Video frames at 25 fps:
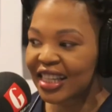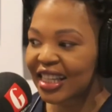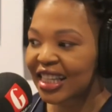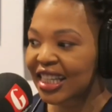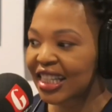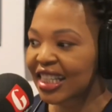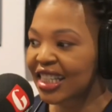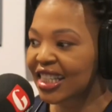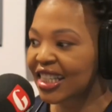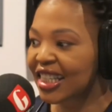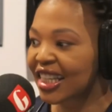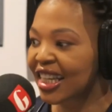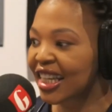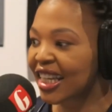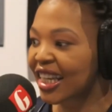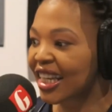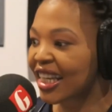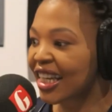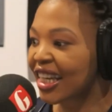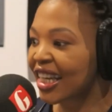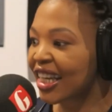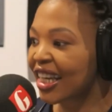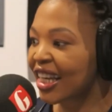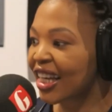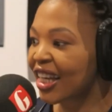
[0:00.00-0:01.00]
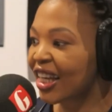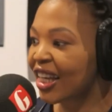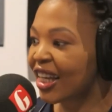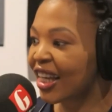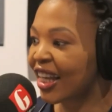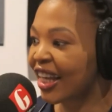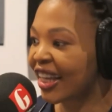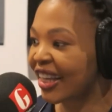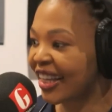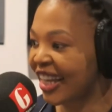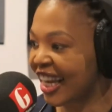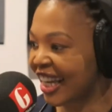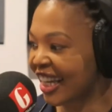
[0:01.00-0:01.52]
is
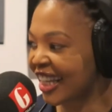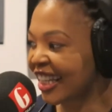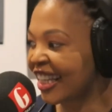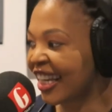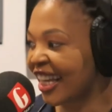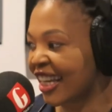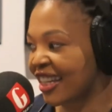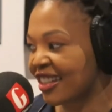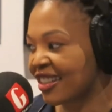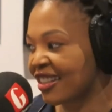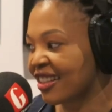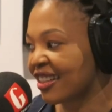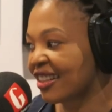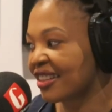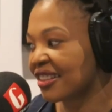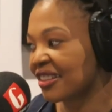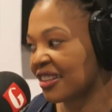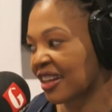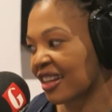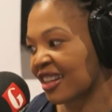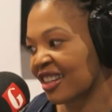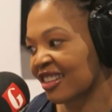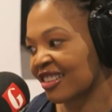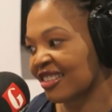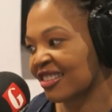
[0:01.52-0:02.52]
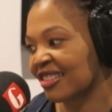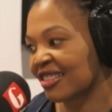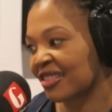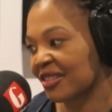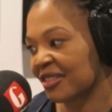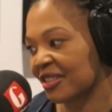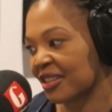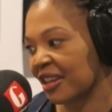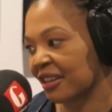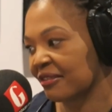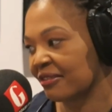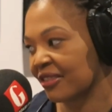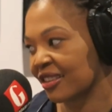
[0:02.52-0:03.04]
a young lady. I can
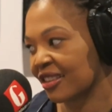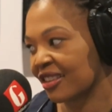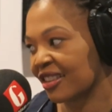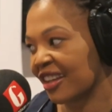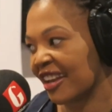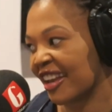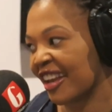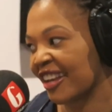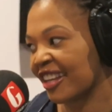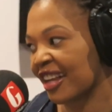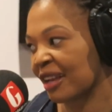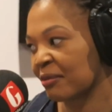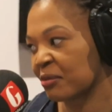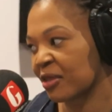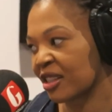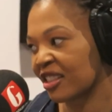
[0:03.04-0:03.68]
safely say I'm